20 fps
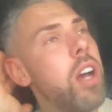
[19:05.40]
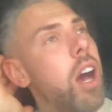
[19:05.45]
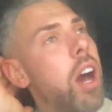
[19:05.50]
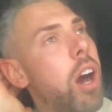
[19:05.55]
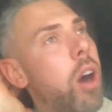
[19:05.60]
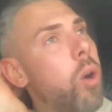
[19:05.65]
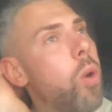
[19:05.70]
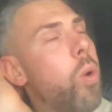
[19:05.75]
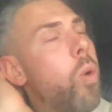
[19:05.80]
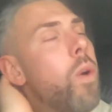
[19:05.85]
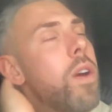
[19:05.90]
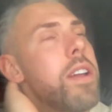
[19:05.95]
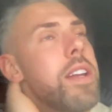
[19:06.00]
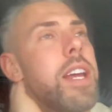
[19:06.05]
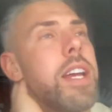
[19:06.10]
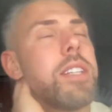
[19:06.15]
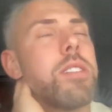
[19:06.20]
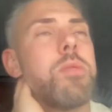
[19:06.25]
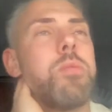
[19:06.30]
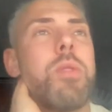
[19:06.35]
Hull
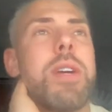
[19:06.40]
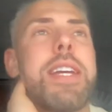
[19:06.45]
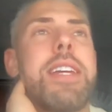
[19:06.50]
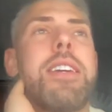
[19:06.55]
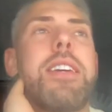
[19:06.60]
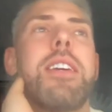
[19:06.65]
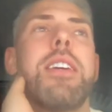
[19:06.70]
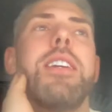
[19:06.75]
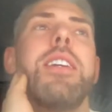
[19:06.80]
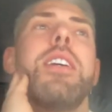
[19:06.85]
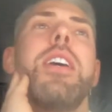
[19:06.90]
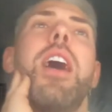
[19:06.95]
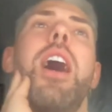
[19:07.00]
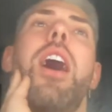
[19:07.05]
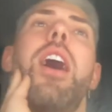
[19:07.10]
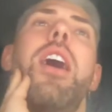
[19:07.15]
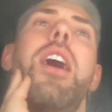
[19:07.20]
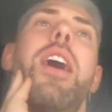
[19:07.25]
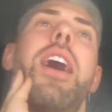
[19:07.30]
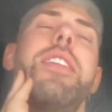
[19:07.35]
next week.
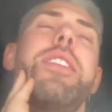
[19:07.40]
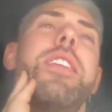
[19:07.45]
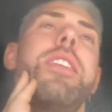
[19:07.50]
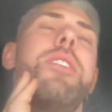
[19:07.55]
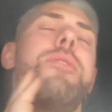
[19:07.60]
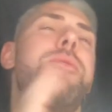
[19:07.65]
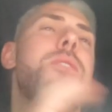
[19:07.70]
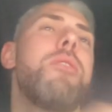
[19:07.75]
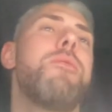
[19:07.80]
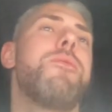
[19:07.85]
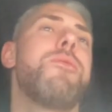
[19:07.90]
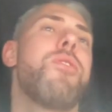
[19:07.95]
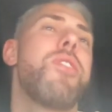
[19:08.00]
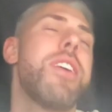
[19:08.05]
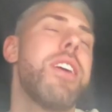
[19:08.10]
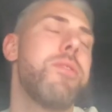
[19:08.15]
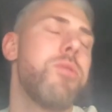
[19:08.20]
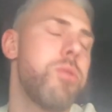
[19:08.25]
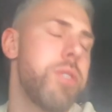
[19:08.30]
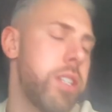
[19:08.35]
And then the front
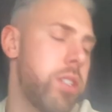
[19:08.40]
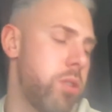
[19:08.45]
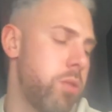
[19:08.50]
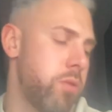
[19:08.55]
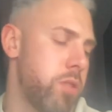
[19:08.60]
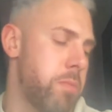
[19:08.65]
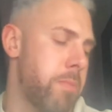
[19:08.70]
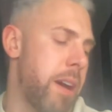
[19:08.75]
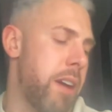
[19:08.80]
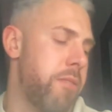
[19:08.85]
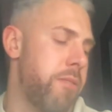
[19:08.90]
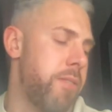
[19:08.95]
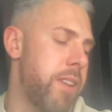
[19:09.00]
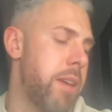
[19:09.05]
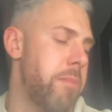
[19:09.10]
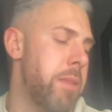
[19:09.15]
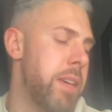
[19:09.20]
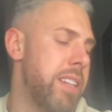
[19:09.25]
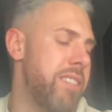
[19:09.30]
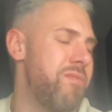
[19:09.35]
three, I've already talked about
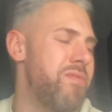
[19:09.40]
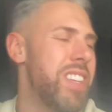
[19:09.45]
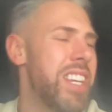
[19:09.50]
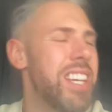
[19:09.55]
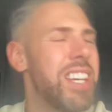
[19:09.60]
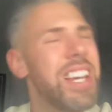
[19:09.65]
Fleming.